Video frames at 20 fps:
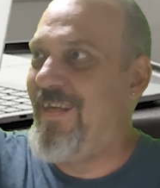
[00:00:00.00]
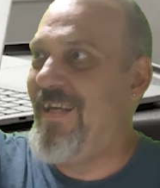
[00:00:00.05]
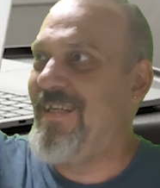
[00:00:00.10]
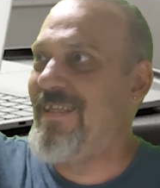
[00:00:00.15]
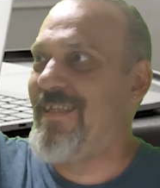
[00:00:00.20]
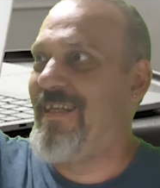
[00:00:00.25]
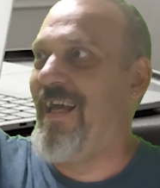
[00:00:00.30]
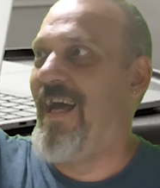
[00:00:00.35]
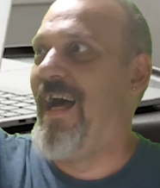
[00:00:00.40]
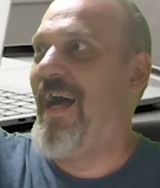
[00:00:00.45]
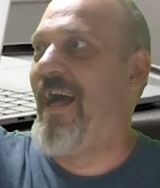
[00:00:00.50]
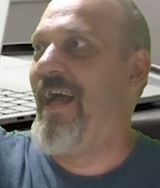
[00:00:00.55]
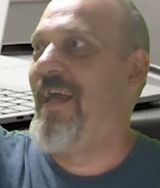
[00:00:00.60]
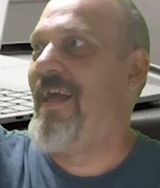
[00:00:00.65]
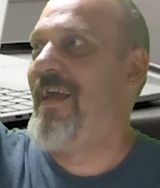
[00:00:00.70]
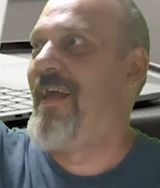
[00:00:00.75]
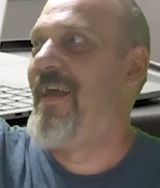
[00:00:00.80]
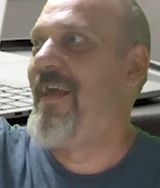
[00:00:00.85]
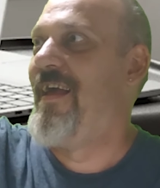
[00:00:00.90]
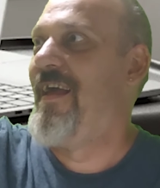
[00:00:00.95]
this
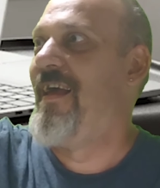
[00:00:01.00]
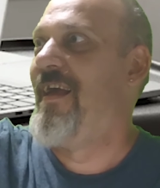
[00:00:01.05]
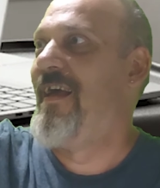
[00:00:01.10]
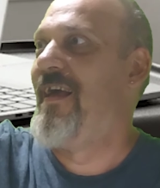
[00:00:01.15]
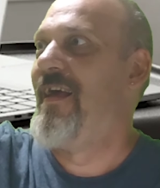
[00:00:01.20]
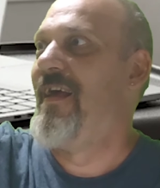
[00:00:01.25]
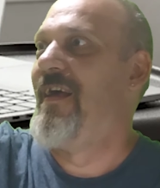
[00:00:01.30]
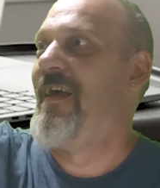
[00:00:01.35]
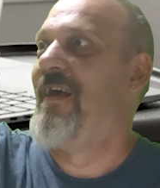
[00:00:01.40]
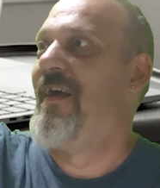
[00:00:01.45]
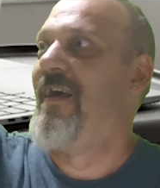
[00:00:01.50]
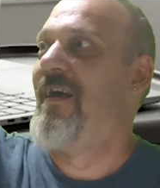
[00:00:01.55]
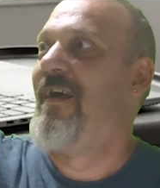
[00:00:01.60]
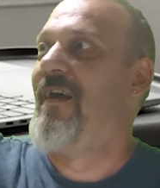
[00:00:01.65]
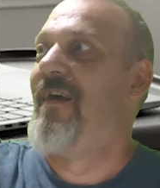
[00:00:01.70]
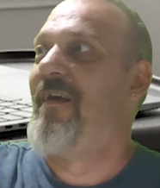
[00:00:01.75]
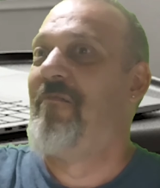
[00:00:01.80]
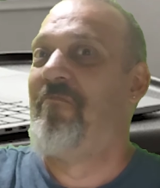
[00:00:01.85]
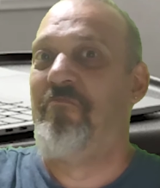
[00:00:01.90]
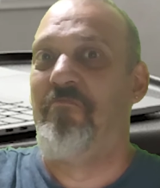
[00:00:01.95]
guy,
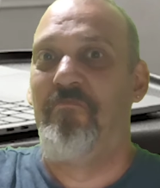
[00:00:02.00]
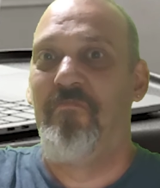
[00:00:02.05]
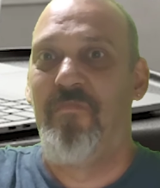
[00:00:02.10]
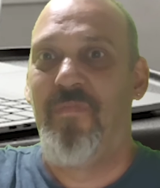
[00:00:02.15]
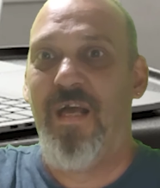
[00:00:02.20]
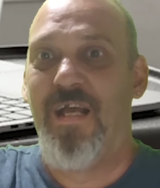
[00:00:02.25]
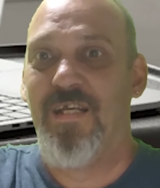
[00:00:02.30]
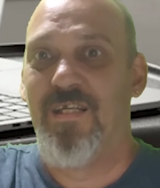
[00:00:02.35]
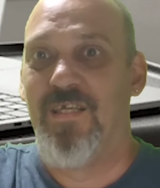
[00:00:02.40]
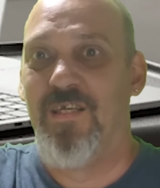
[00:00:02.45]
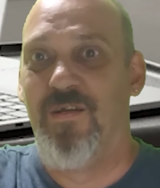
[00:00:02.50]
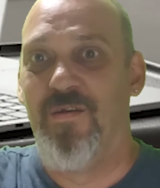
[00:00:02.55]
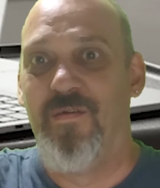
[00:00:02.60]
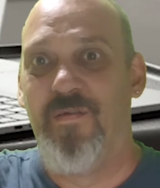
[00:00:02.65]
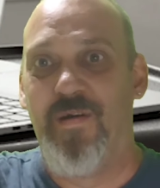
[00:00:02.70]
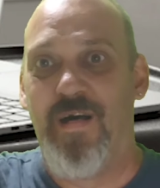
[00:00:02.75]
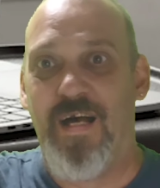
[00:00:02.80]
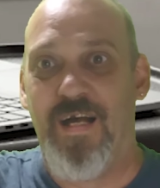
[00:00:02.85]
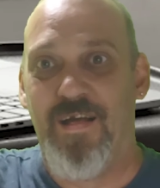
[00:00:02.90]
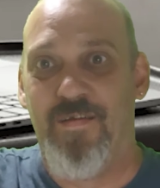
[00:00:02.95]
nice
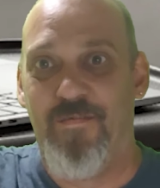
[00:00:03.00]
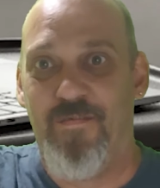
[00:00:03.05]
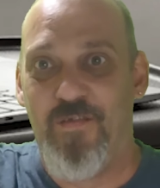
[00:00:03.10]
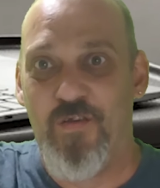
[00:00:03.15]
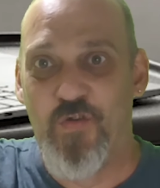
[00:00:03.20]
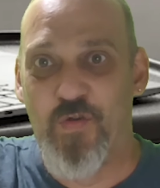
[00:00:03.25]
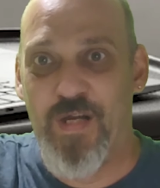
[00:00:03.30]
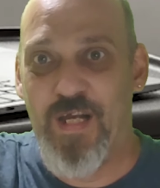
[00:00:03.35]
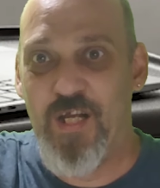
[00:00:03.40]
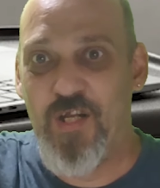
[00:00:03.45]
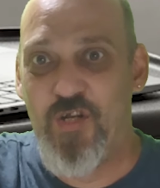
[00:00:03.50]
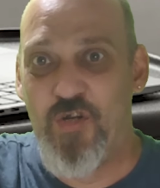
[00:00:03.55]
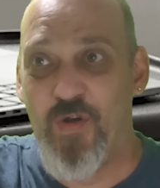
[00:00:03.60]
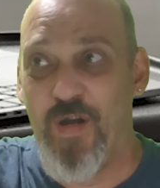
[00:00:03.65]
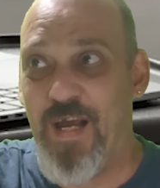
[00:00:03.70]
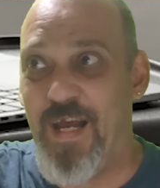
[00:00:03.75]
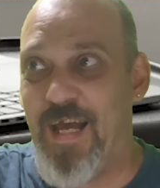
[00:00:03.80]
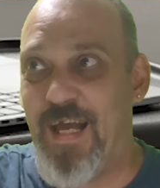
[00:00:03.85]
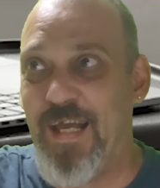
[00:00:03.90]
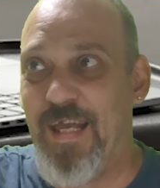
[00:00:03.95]
little uh, drink
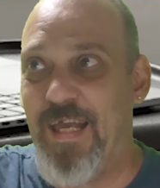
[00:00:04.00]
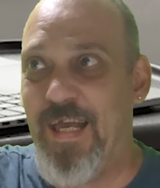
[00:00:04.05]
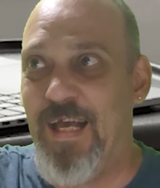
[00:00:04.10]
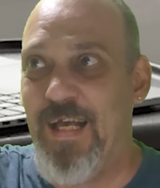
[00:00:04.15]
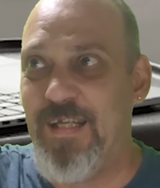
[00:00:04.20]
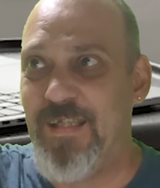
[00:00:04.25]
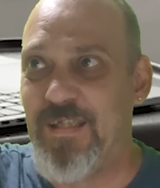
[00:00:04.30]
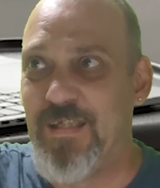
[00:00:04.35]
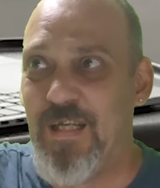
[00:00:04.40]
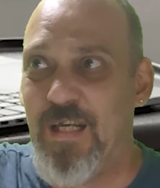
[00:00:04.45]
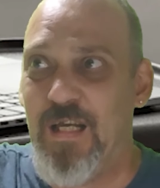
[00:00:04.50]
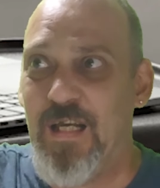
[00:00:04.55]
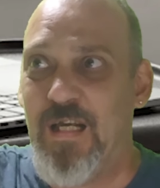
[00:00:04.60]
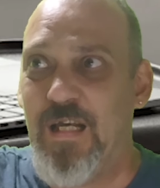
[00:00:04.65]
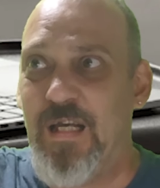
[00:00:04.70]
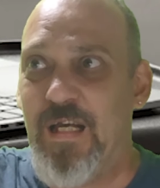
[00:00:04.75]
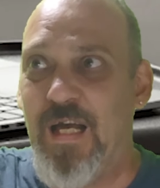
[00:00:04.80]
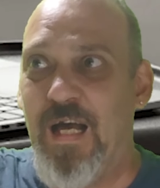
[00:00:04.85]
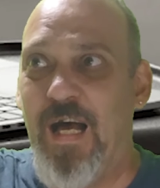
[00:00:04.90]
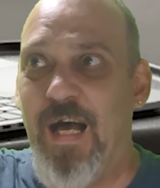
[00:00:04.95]
tray, I guess.
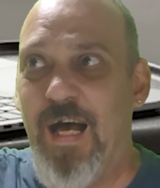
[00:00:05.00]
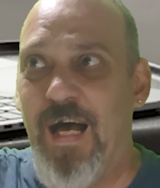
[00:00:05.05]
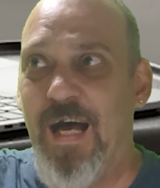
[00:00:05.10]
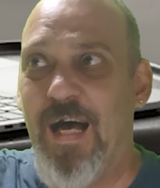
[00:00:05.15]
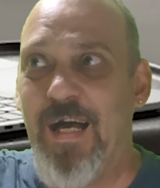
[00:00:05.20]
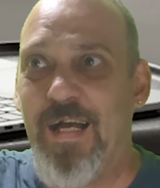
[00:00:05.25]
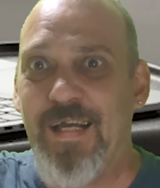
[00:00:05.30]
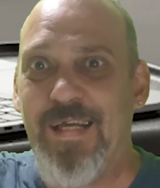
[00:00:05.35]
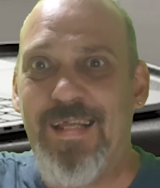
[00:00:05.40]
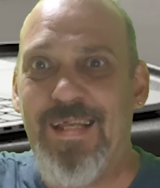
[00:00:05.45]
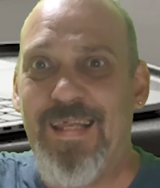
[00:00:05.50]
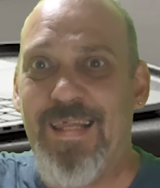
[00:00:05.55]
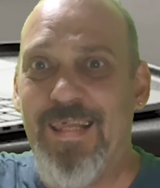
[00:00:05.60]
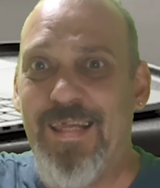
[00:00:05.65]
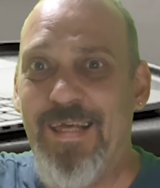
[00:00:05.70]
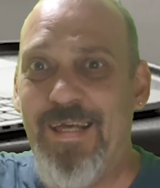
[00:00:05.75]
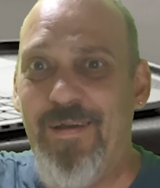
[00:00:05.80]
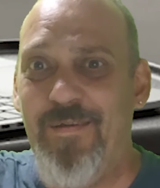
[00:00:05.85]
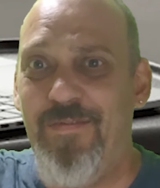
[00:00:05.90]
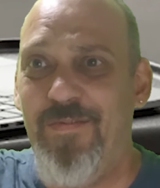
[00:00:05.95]
Uh,
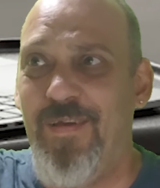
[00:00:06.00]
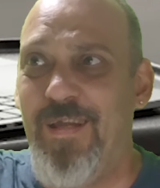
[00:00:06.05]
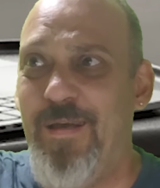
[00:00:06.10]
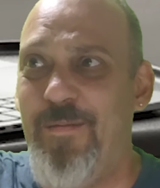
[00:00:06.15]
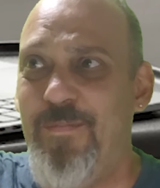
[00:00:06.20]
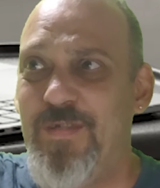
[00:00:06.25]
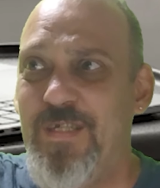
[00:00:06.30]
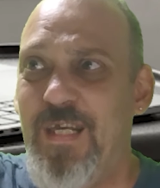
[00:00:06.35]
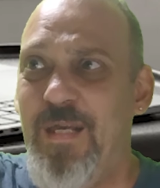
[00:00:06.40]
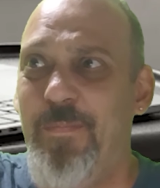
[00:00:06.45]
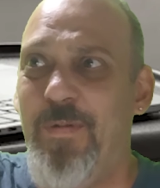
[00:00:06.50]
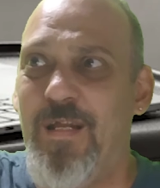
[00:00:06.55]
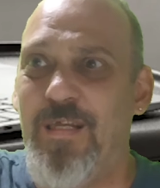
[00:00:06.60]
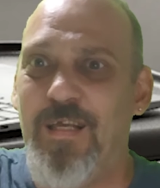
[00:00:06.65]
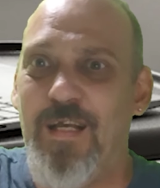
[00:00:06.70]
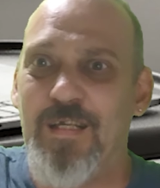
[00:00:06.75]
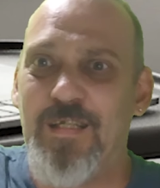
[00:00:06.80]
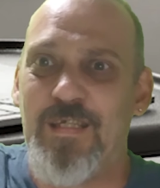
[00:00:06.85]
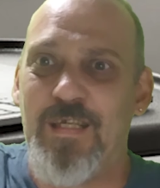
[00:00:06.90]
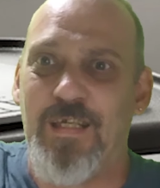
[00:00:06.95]
a little flimsy, but it
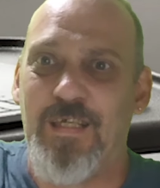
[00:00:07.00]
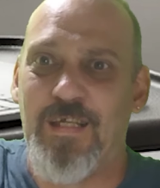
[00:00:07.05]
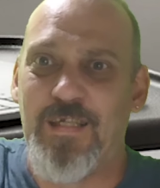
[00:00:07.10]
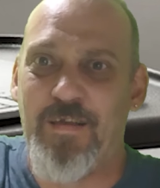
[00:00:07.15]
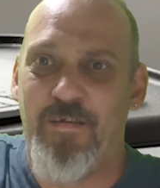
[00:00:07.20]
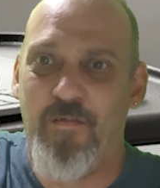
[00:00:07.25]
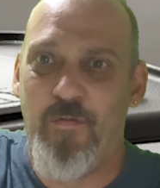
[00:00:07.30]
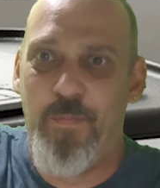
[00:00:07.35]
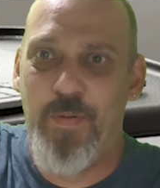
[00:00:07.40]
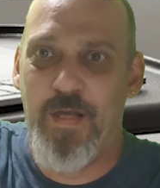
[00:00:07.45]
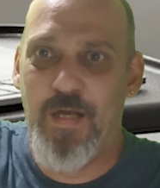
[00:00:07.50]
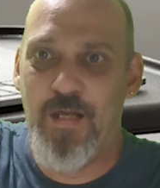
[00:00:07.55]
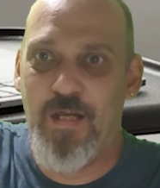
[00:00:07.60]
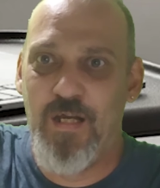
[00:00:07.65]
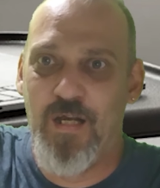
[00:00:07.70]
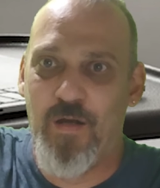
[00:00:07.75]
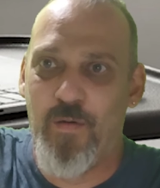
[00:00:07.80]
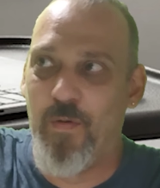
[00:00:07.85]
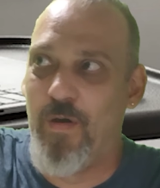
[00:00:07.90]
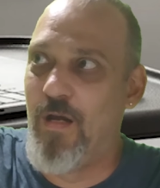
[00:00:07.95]
does it does have a pin
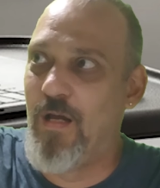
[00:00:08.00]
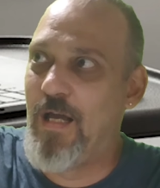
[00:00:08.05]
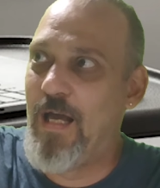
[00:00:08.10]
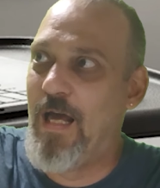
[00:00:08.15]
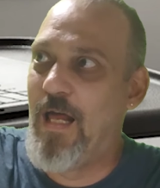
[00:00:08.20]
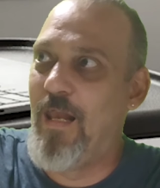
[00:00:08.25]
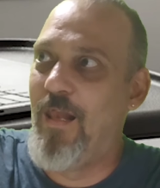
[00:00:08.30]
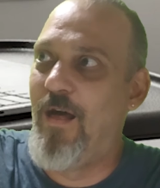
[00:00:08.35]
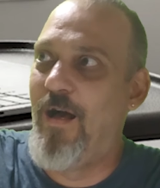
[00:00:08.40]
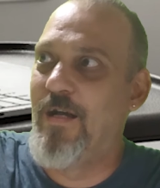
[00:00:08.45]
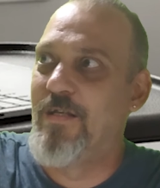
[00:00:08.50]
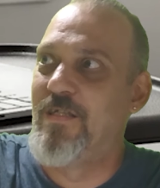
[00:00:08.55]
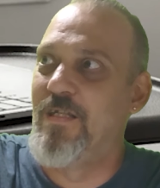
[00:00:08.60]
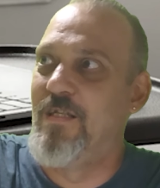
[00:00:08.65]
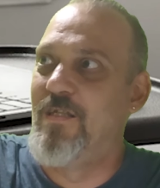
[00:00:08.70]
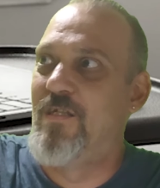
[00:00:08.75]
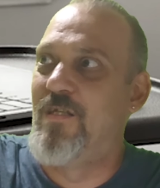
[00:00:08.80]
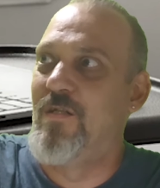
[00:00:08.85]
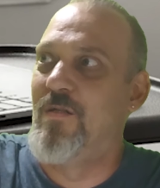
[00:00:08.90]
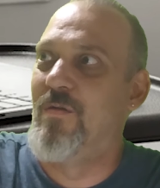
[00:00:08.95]
here where it kind of locks
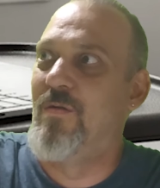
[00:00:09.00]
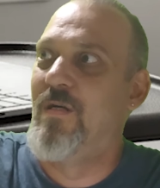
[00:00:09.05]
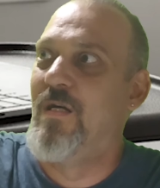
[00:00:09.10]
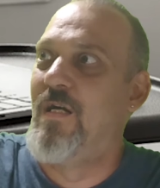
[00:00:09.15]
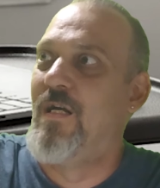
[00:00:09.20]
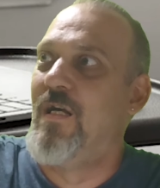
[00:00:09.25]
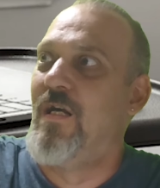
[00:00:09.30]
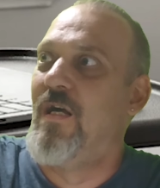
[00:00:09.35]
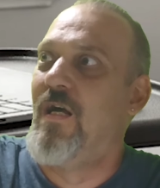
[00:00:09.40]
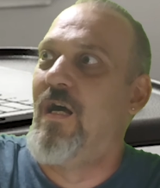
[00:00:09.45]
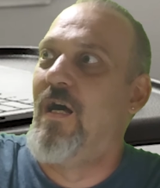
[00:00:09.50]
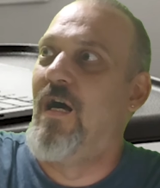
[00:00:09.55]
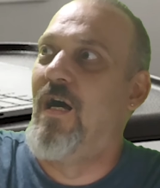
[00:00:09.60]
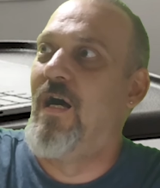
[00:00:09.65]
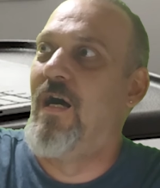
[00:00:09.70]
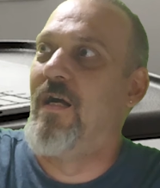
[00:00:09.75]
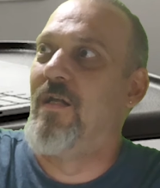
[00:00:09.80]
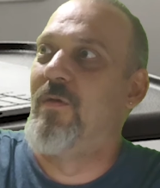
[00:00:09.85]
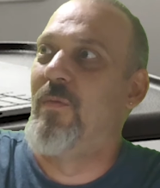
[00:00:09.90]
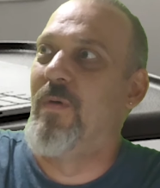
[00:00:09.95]
into.
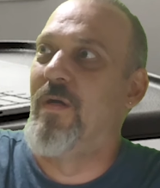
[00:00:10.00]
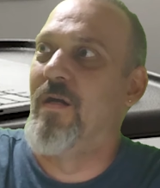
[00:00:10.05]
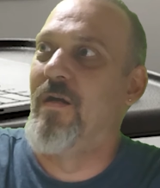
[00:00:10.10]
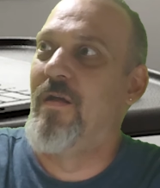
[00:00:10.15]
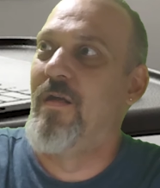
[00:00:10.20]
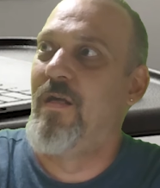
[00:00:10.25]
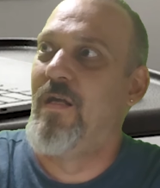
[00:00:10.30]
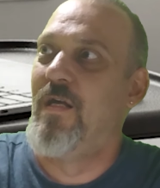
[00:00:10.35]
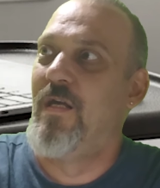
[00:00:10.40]
Uh, where